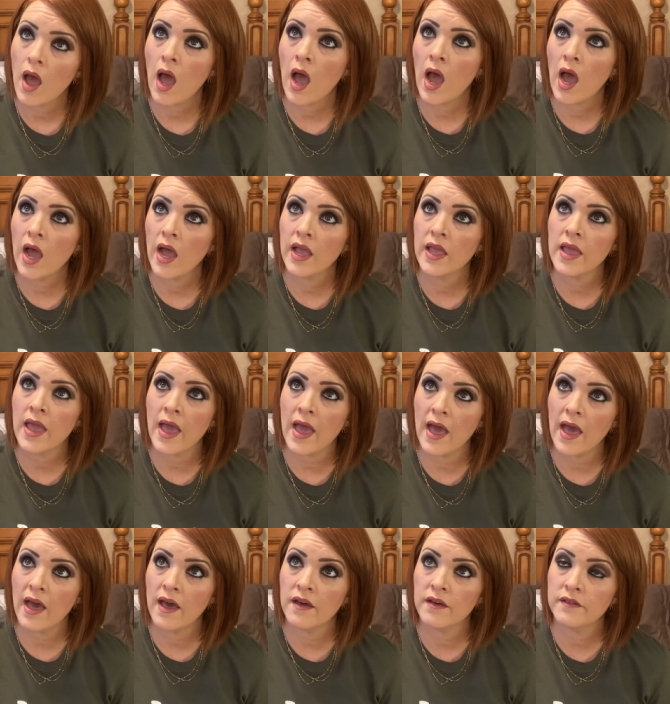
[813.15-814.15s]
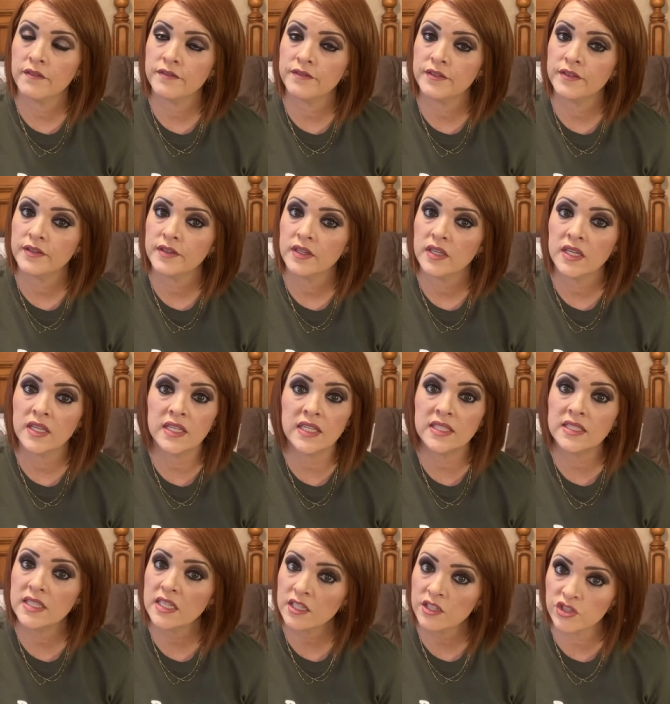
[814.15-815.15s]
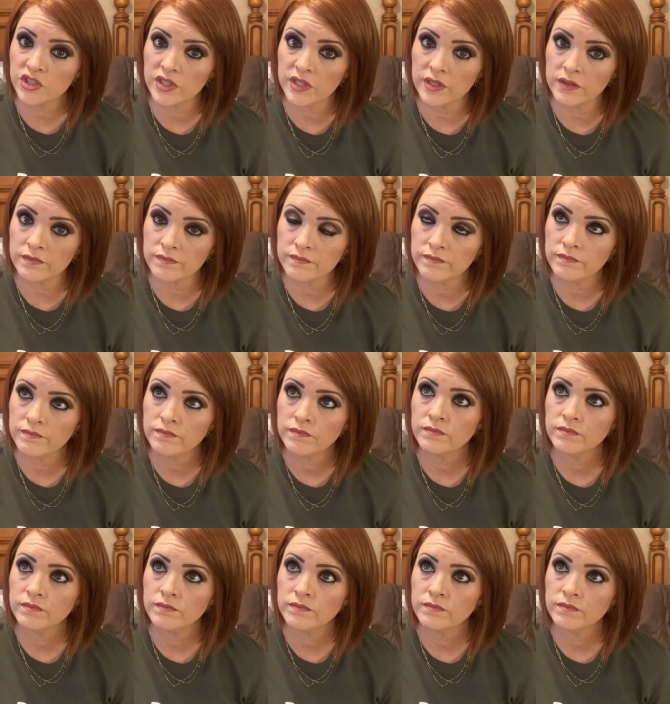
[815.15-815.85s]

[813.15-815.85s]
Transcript: I have an addiction.